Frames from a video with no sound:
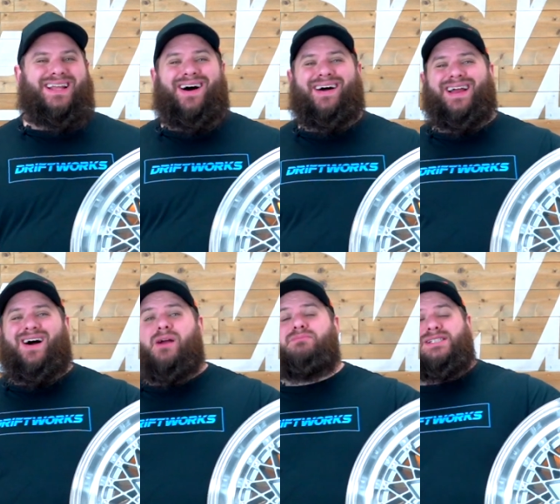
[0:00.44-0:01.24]
Hi,
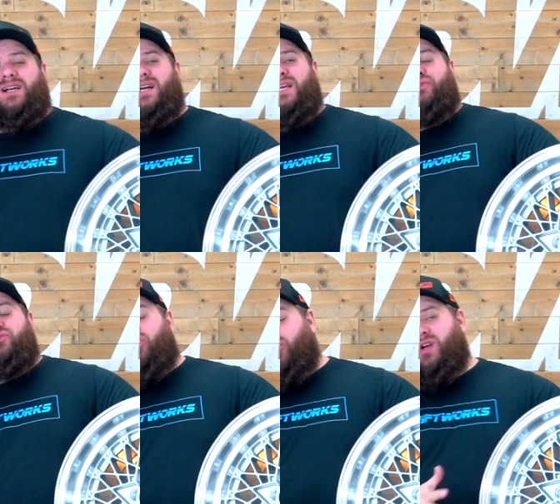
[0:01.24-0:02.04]
I'm Starkey from
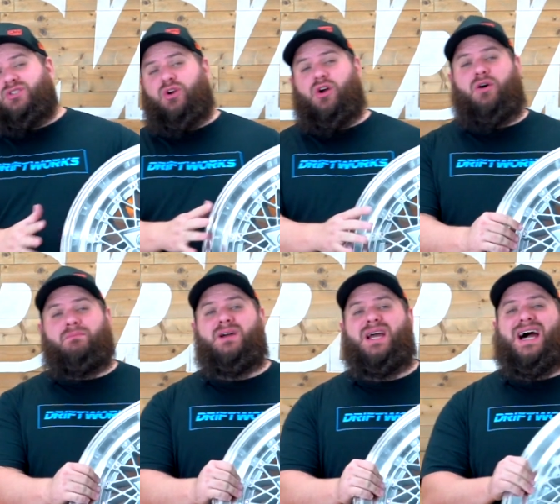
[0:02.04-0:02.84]

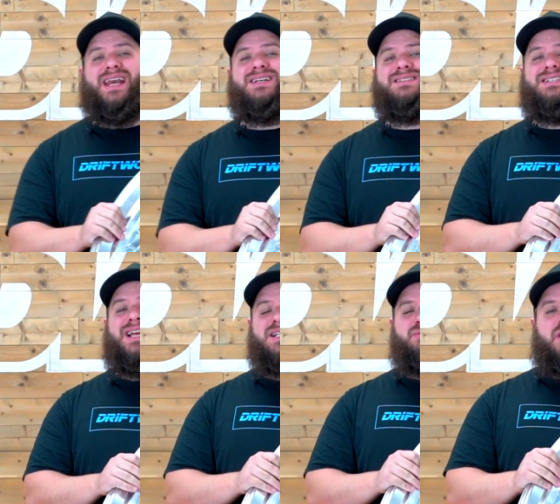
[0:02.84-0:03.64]
driftworks.com and in
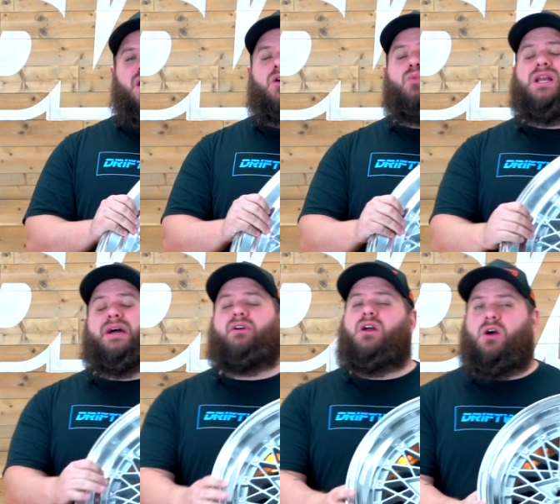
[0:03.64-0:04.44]
today's video we're going to
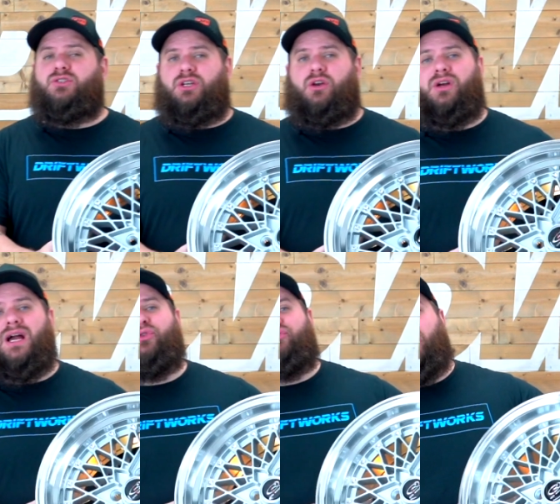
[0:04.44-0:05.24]
have a closer look
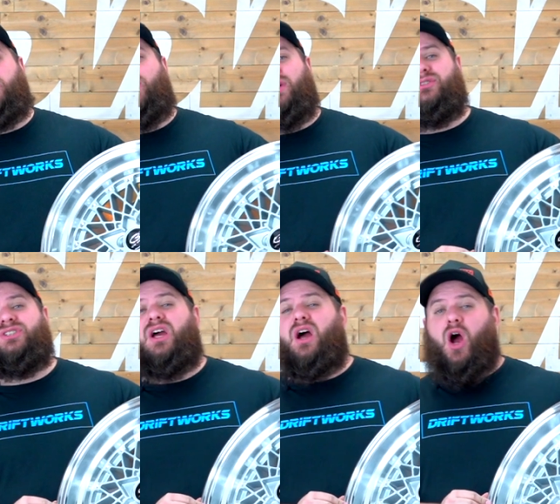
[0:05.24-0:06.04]
at the Rota wheels
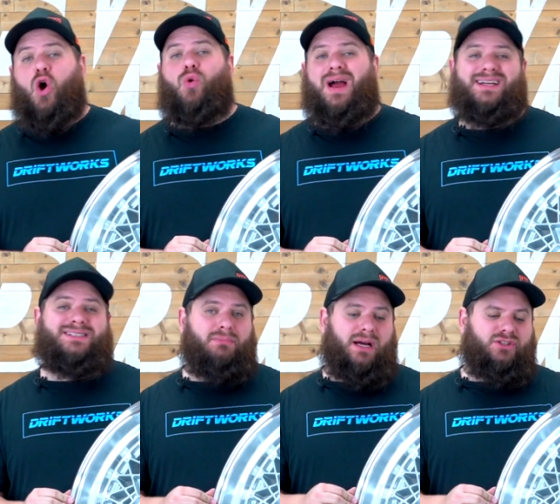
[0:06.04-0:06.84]

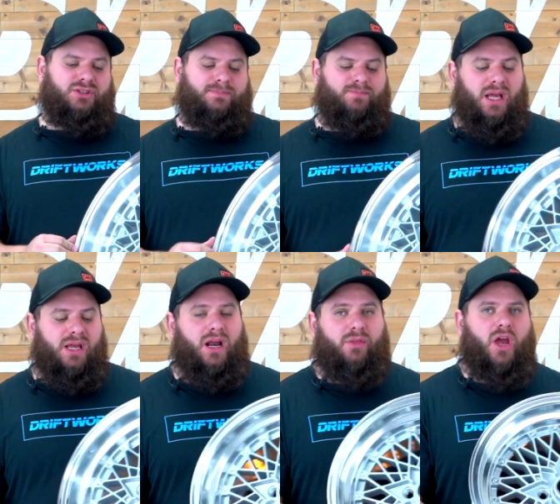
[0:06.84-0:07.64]
OS mesh.
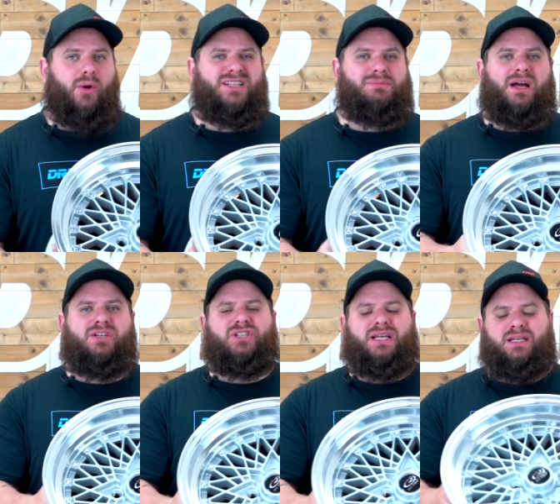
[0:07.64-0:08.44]
Now the OS
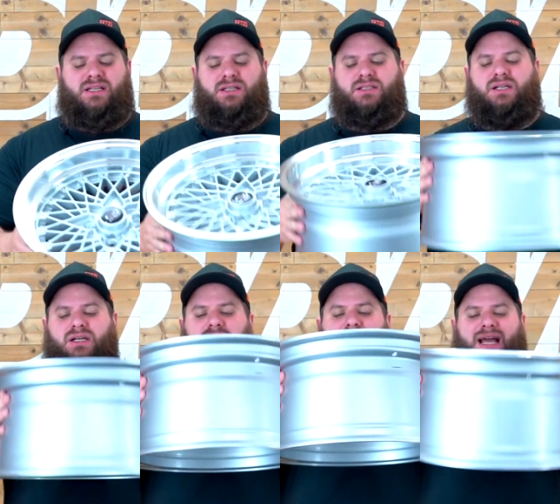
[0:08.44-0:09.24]
mesh is
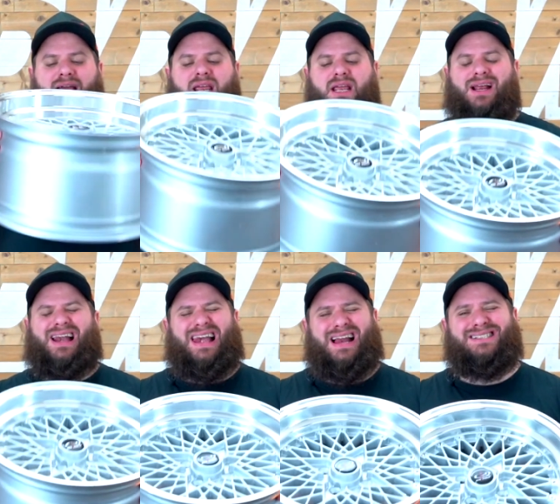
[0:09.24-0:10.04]
a
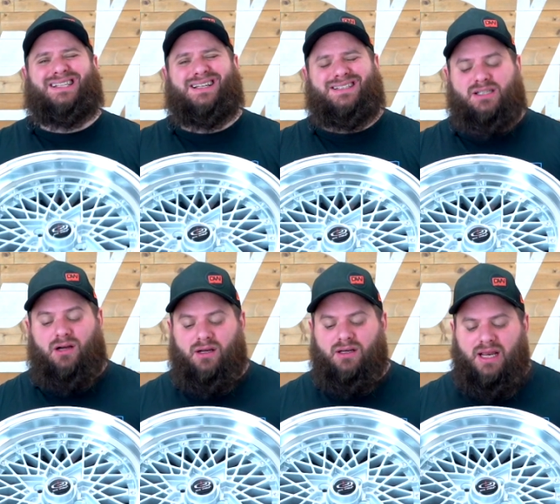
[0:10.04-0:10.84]
classic
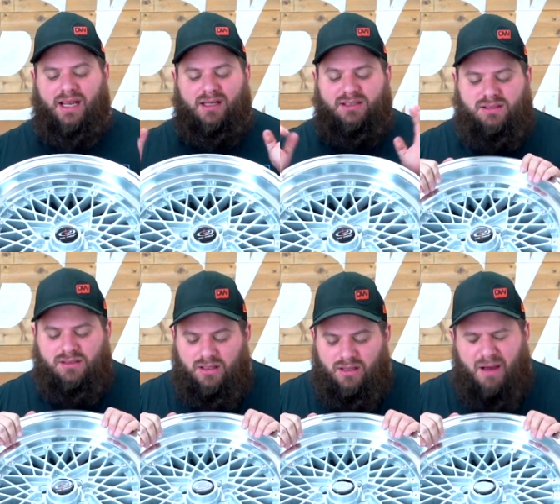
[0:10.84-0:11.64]
design. It's
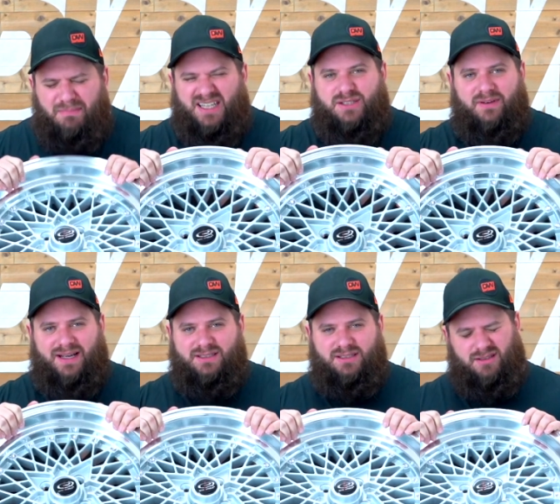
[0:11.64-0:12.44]
a mesh
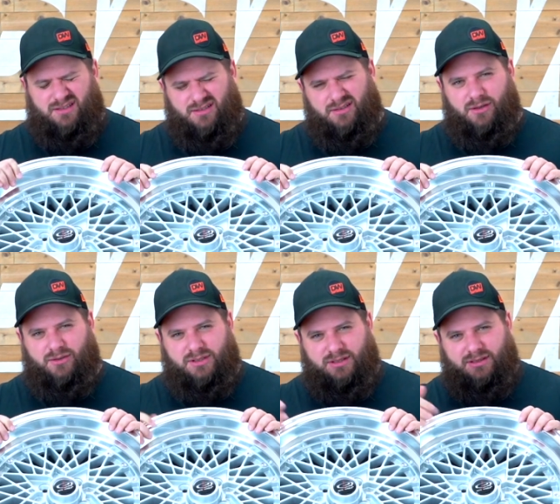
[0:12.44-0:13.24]
face, you know,
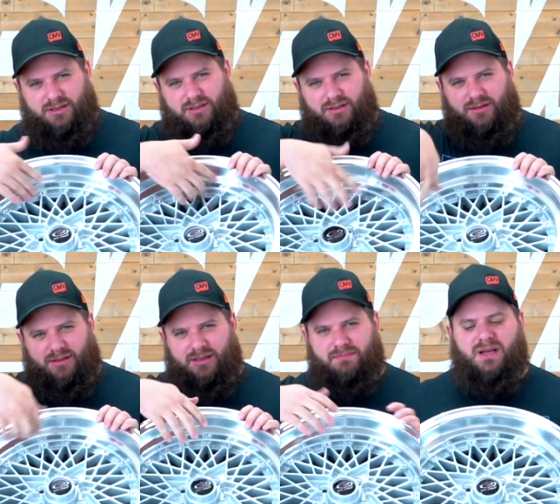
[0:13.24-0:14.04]
closing the, the
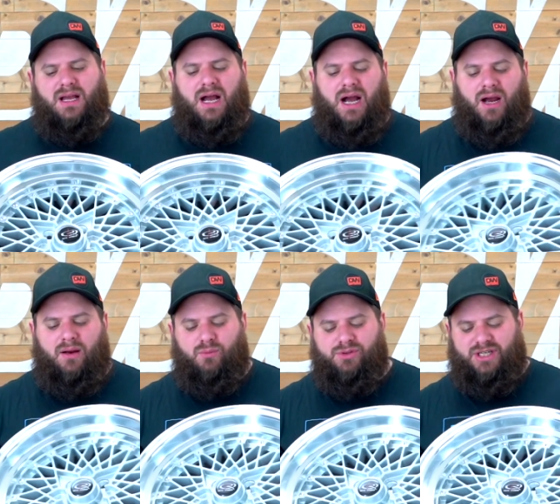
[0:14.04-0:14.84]
name, uh,
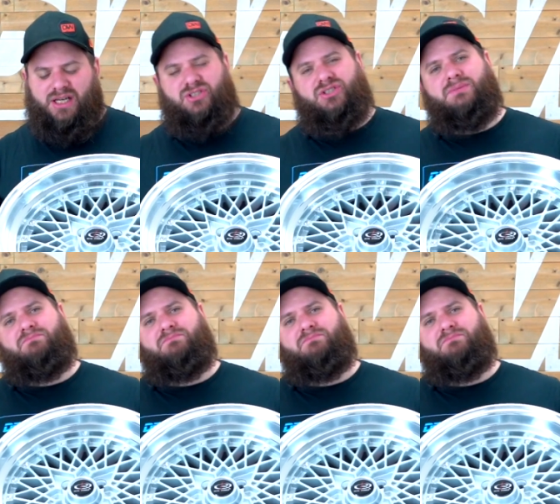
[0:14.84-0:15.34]
with a dish.